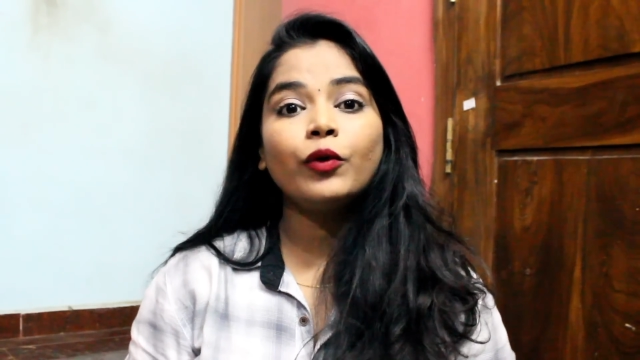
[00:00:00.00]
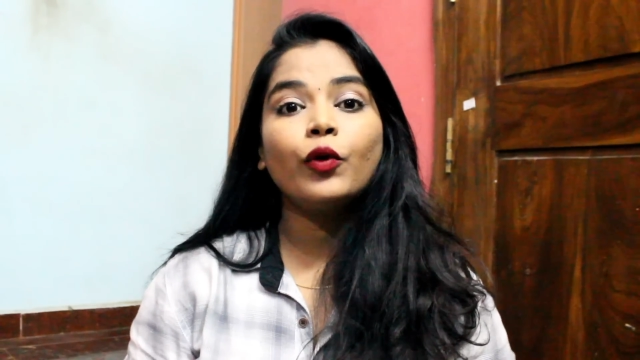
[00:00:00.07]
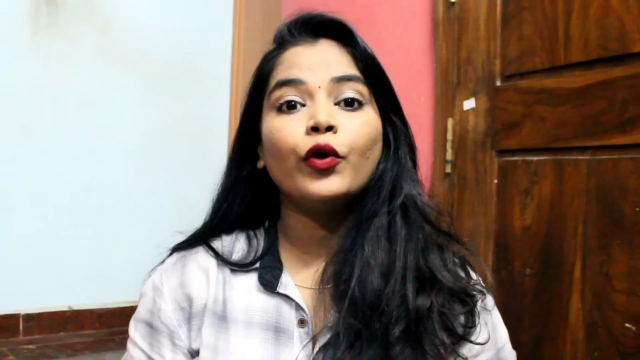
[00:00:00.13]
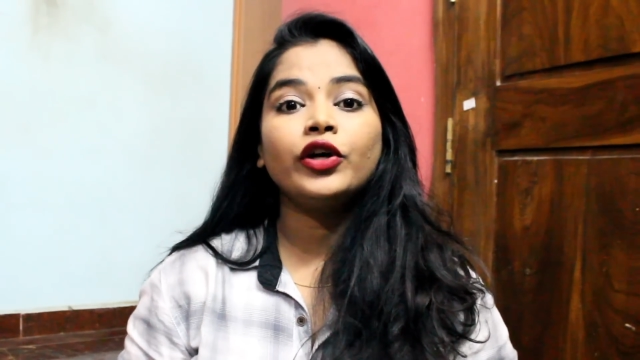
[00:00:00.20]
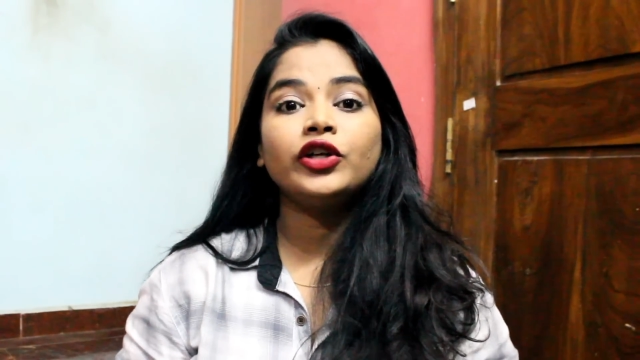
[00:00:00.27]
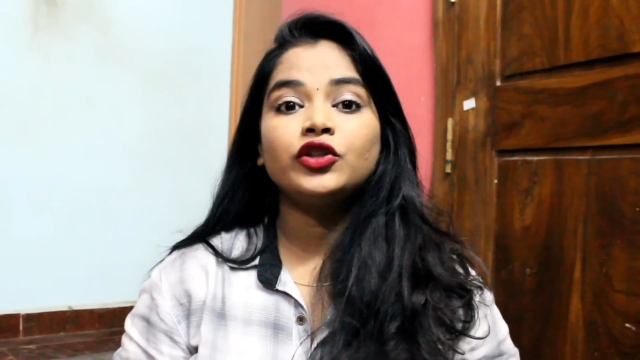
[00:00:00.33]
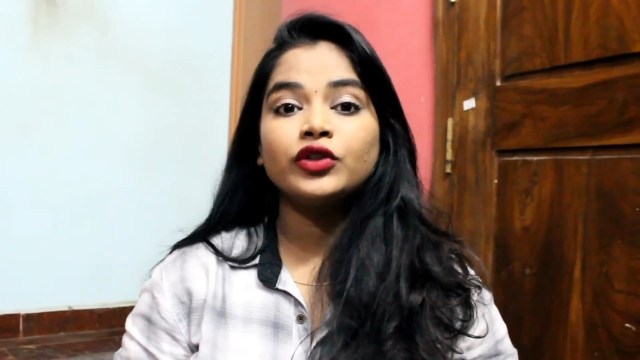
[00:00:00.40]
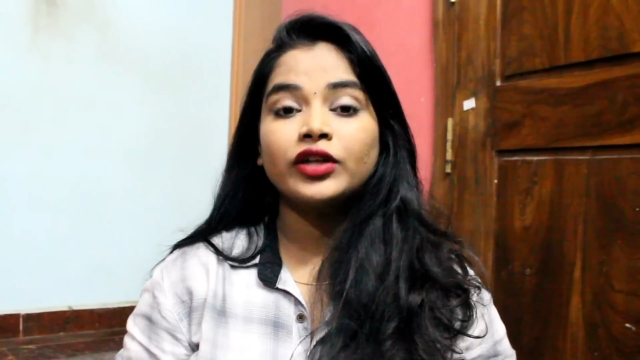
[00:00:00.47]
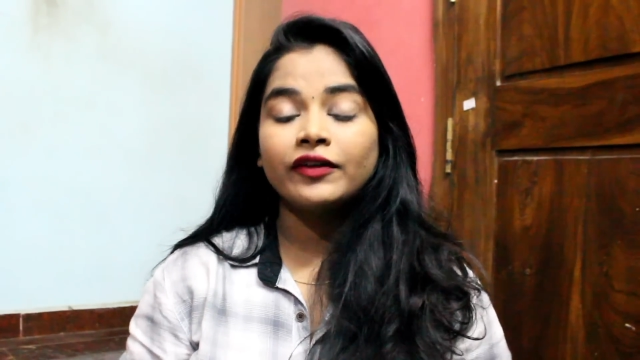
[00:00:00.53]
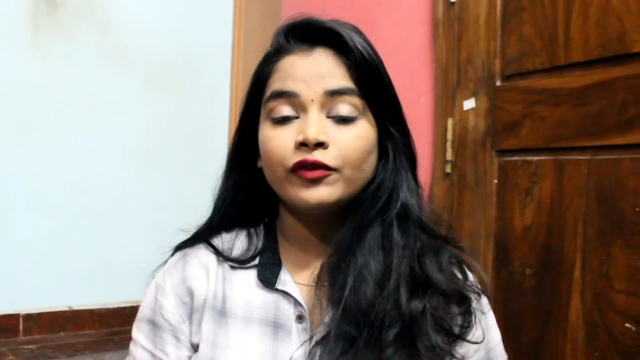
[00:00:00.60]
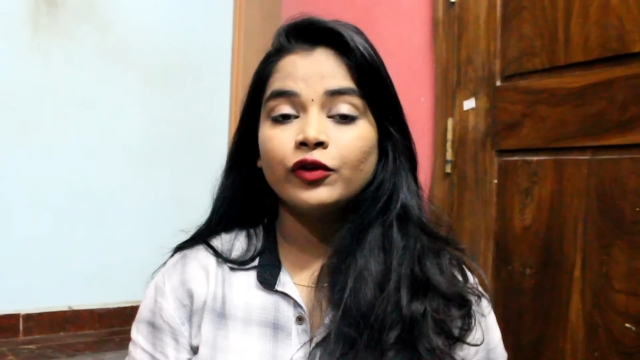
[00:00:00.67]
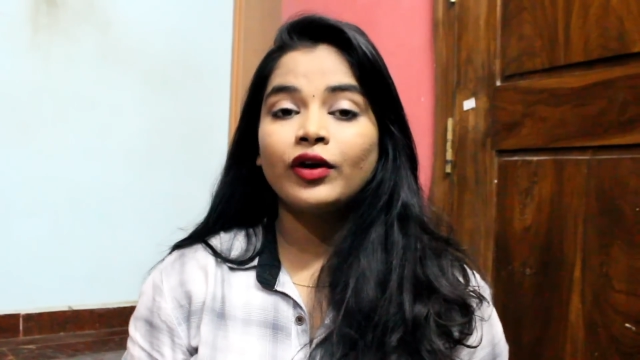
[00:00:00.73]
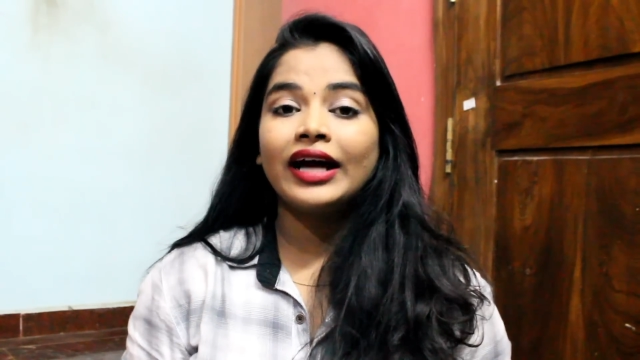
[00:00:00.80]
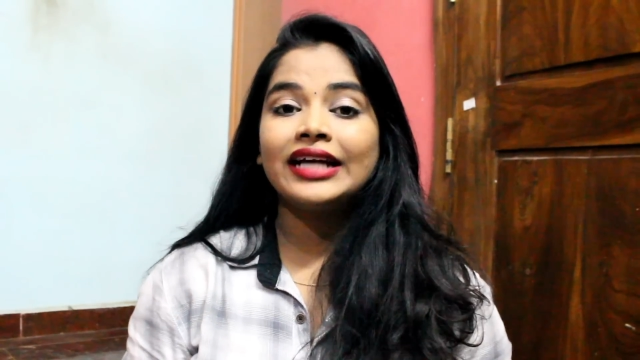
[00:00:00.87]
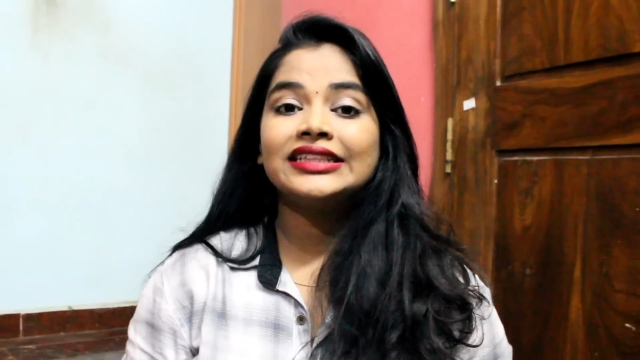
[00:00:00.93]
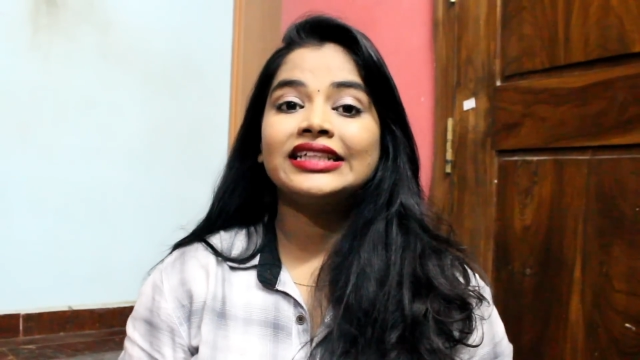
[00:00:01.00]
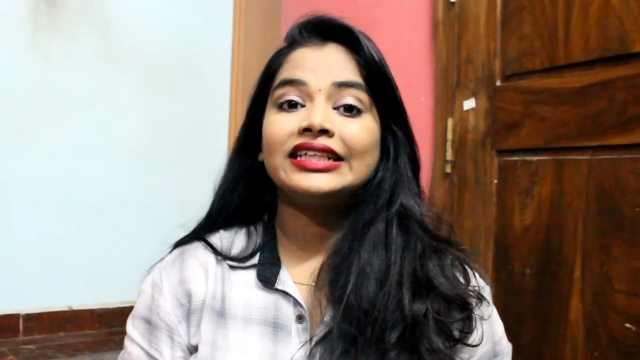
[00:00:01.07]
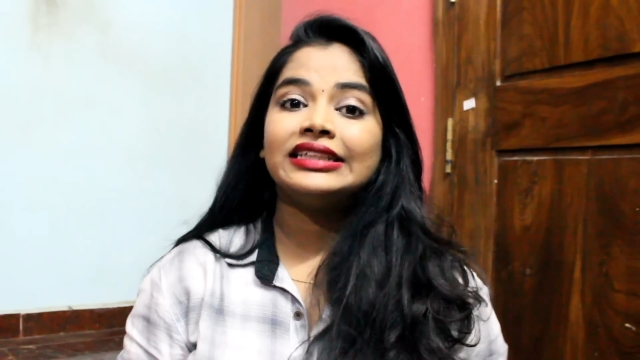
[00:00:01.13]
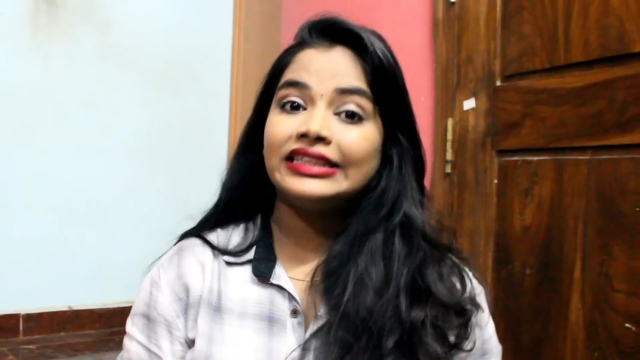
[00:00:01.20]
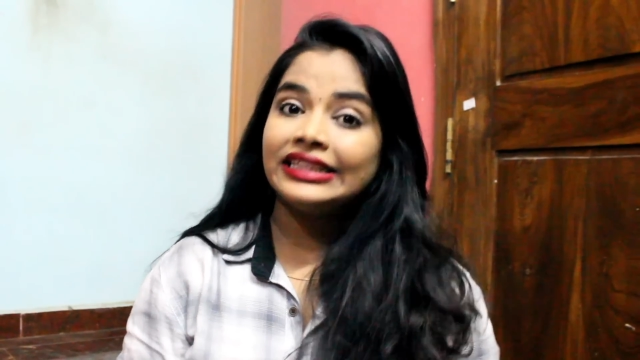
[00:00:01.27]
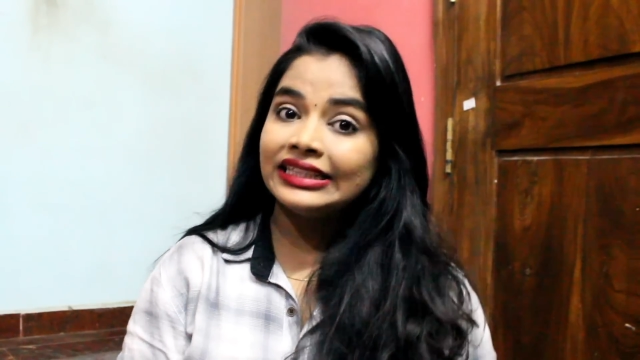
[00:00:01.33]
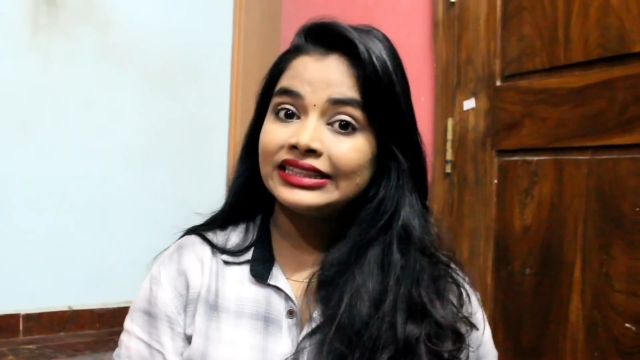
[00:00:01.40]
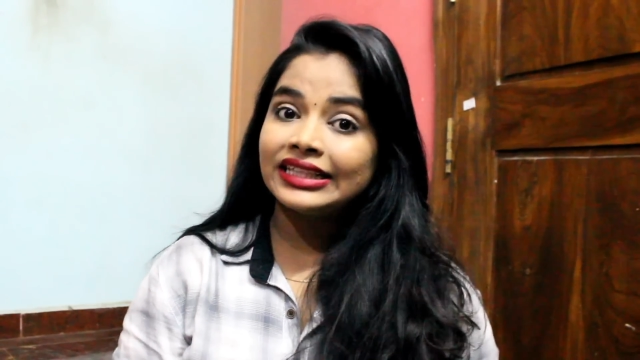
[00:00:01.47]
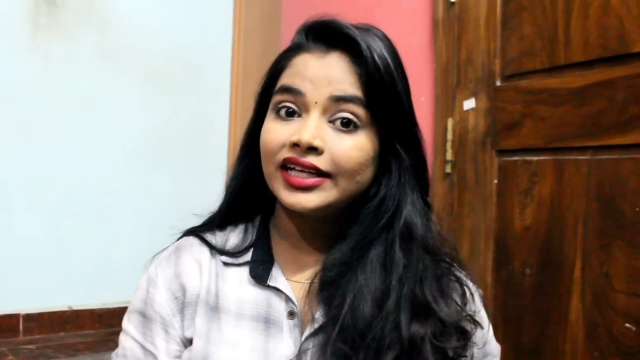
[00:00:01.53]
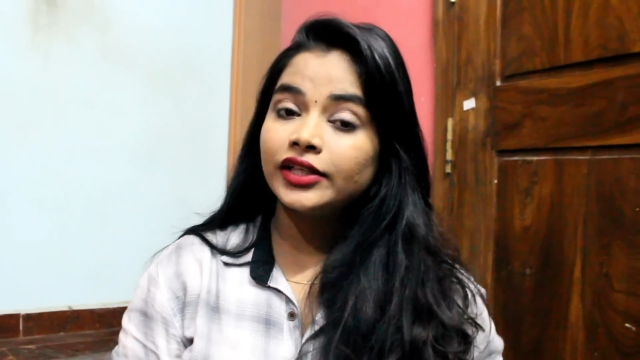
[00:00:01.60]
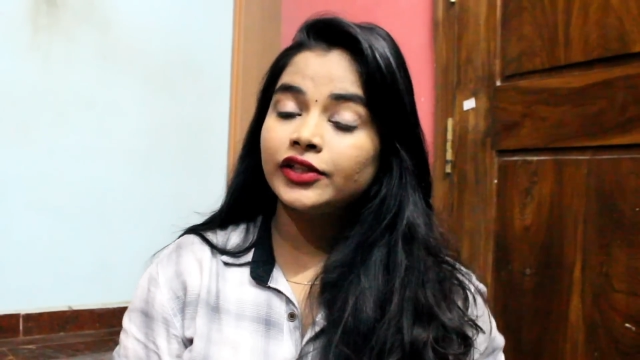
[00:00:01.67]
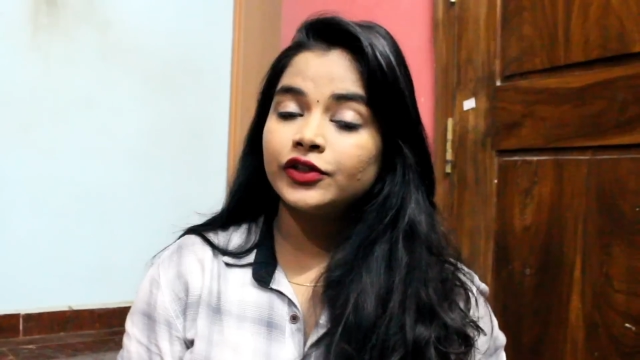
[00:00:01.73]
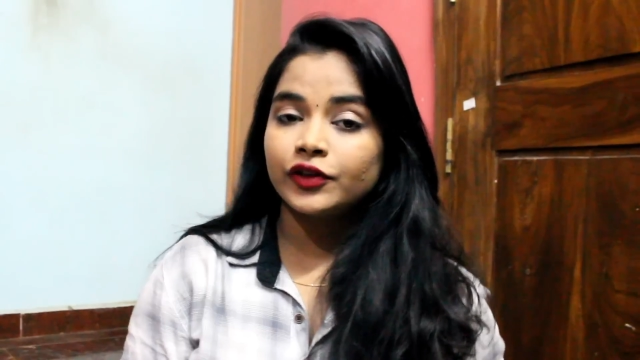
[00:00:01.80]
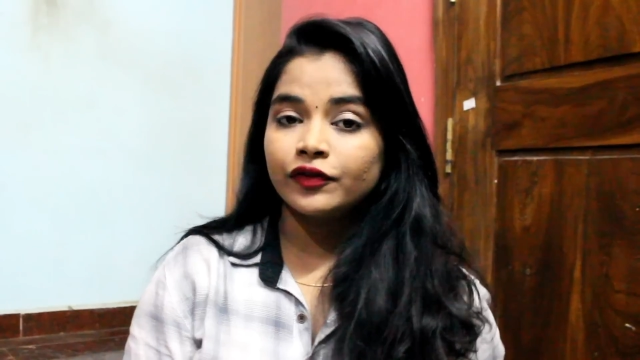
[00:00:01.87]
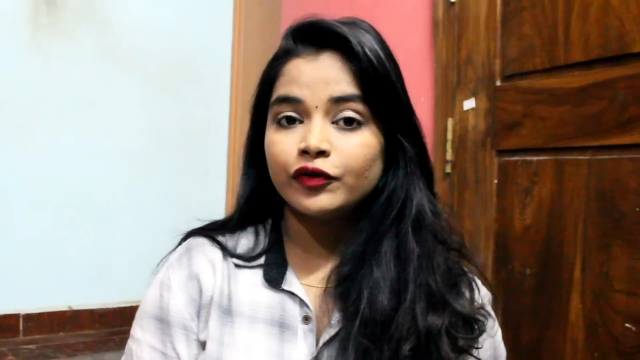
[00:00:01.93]
going to give you guys a
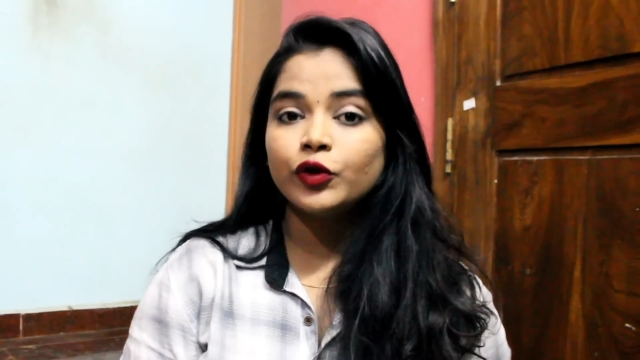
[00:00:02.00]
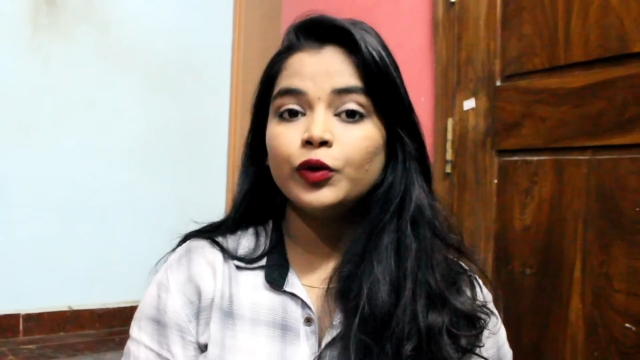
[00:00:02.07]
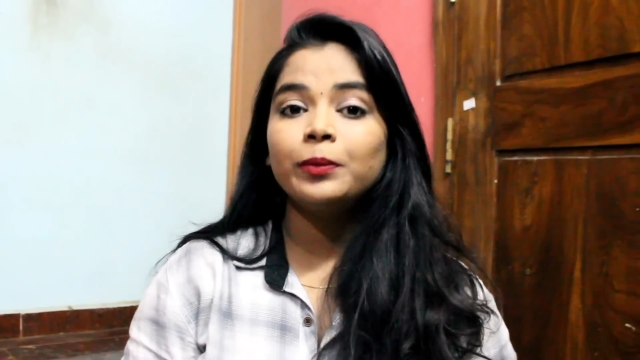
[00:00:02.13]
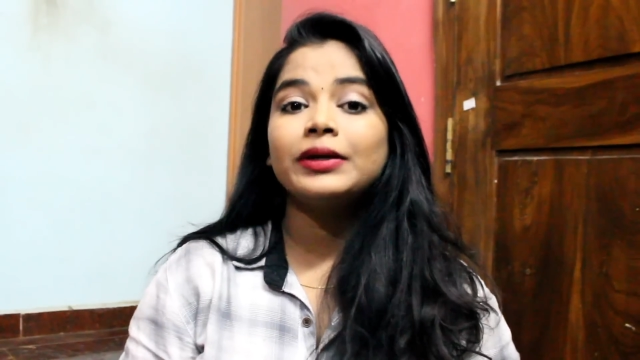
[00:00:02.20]
detailed review